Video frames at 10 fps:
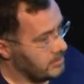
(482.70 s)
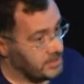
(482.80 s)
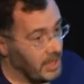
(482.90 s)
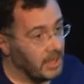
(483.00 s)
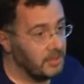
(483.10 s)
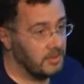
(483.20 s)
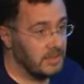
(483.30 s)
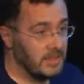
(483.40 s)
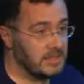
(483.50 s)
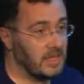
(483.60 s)
say
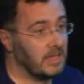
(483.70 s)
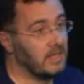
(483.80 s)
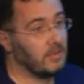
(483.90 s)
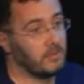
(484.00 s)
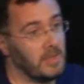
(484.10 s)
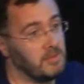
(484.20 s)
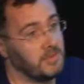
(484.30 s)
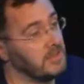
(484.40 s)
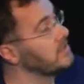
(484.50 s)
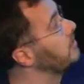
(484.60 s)
accurately exactly or maybe
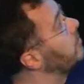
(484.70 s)
within some